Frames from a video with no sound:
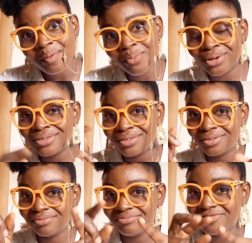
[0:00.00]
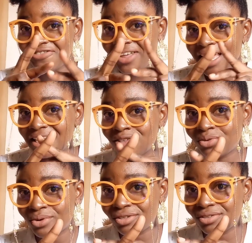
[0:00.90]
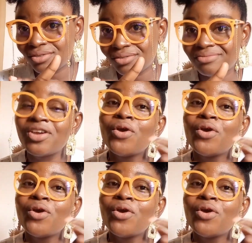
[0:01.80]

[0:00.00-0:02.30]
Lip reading: But fingers crossed,